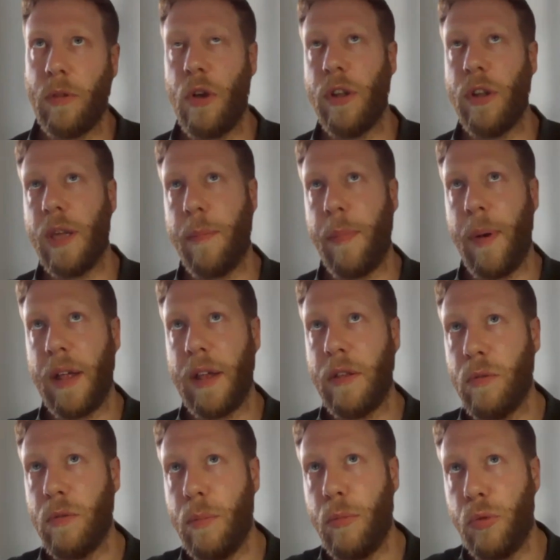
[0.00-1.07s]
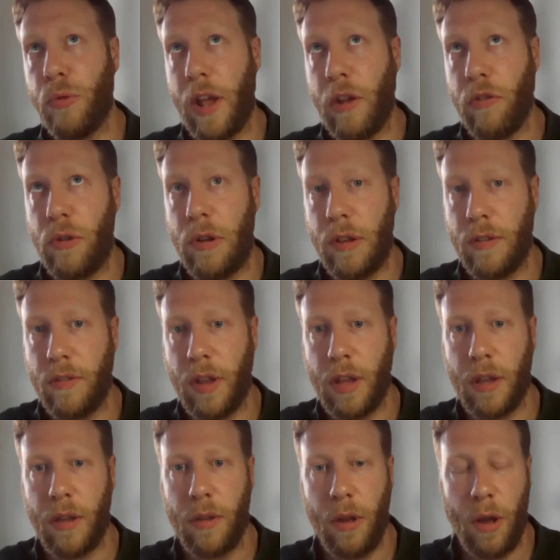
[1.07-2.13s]
turning it back into a more
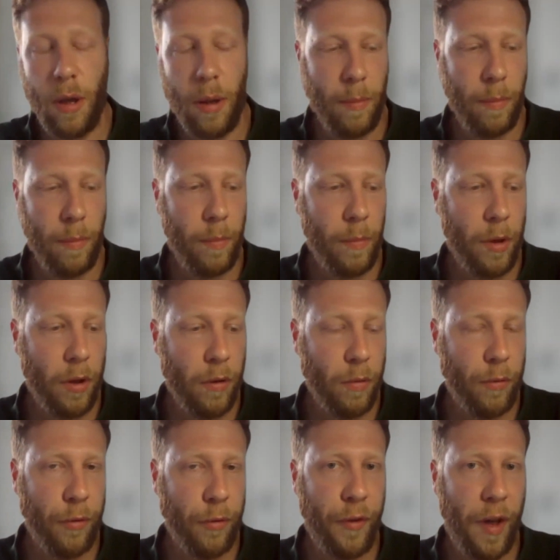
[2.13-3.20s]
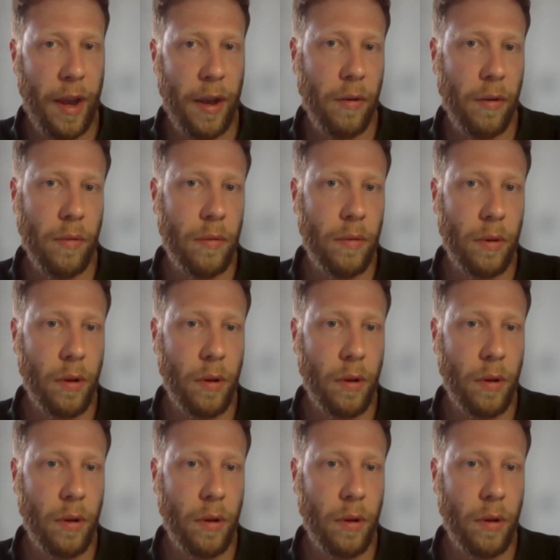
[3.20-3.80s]
naturalistic sort of fen